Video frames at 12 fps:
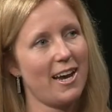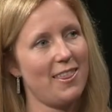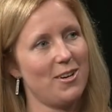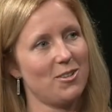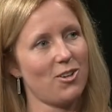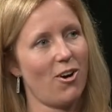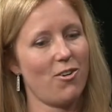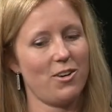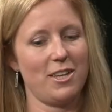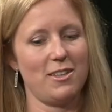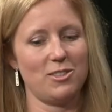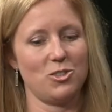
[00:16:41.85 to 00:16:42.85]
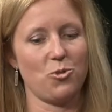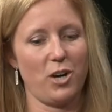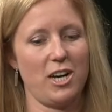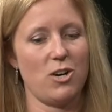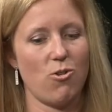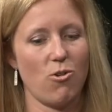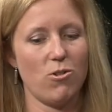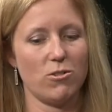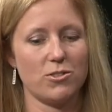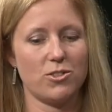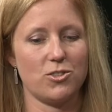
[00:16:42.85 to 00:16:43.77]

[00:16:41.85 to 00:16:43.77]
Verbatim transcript: And right. there's already these great goals